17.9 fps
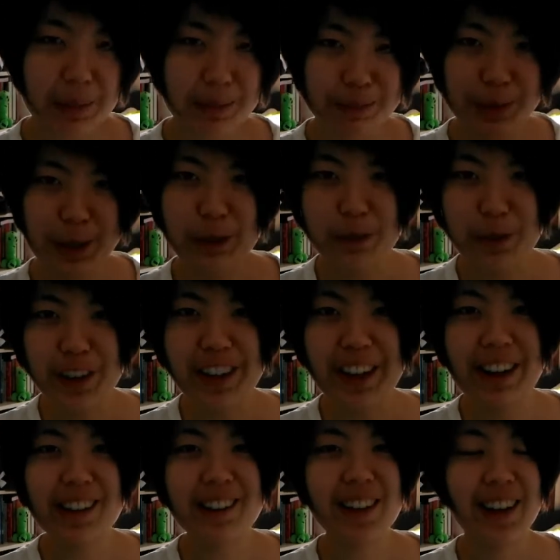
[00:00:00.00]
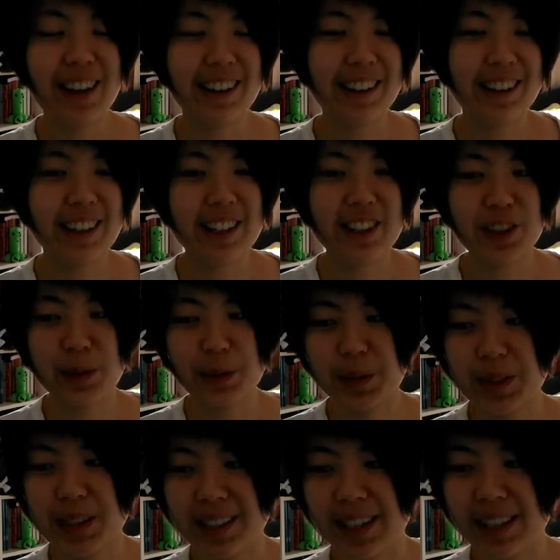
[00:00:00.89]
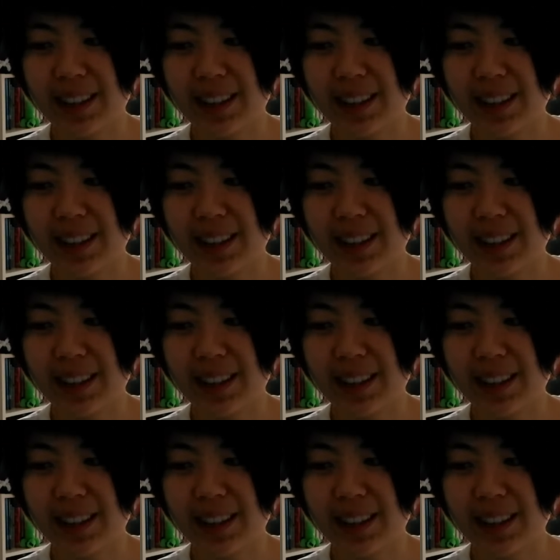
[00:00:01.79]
But for now, I think I just want to say